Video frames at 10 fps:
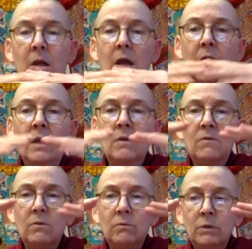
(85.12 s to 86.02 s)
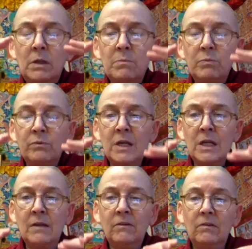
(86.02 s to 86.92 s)
and really
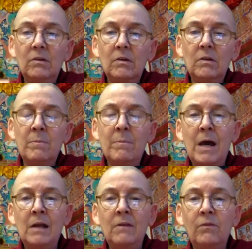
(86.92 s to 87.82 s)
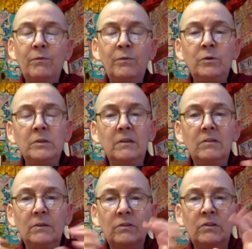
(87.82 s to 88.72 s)
brings the mind's fullness
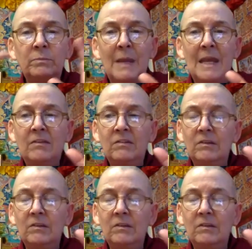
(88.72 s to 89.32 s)
of space,